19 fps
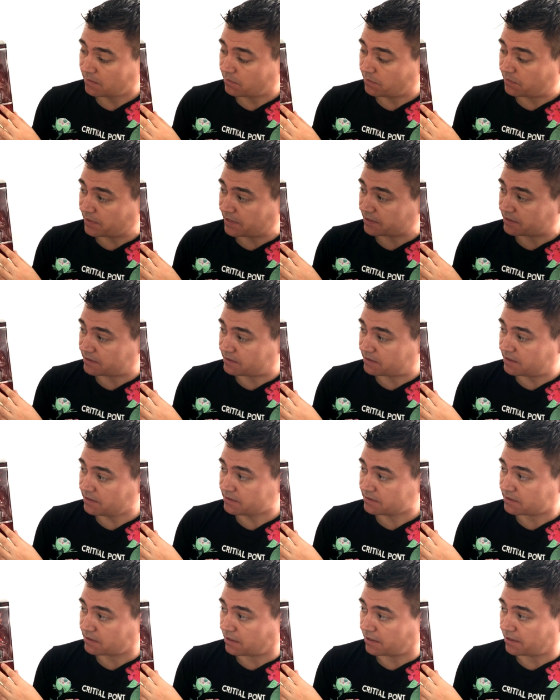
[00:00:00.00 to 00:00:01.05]
But
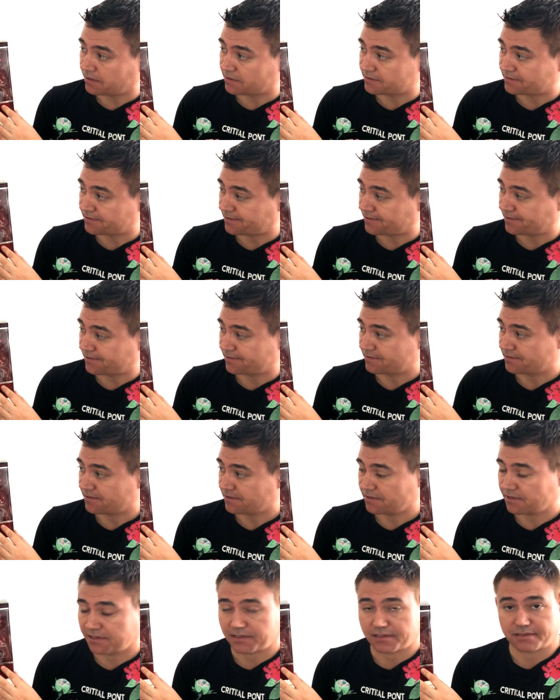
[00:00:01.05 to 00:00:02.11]
this guy is uh,
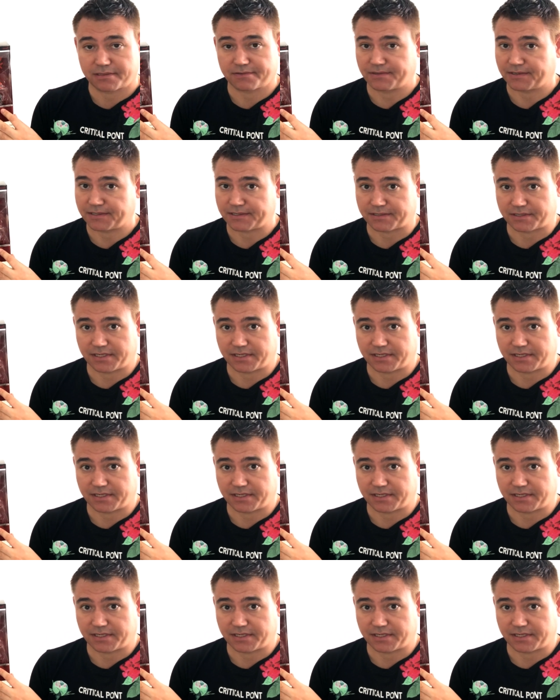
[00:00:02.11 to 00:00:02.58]
he's, he's,